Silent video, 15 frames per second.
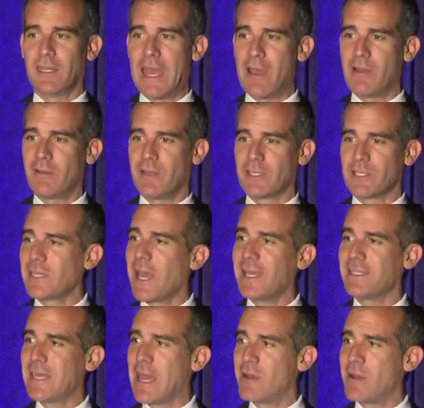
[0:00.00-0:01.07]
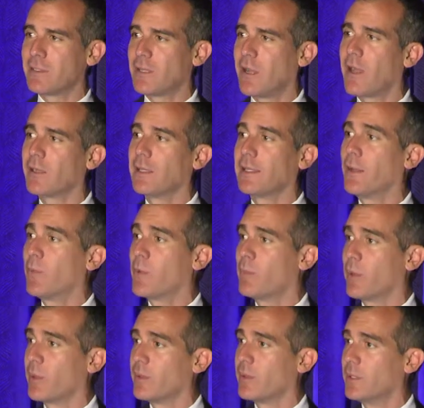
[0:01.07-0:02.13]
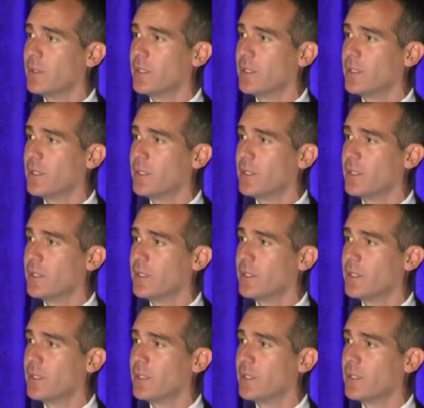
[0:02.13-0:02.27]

now has died down to hardly a ripple.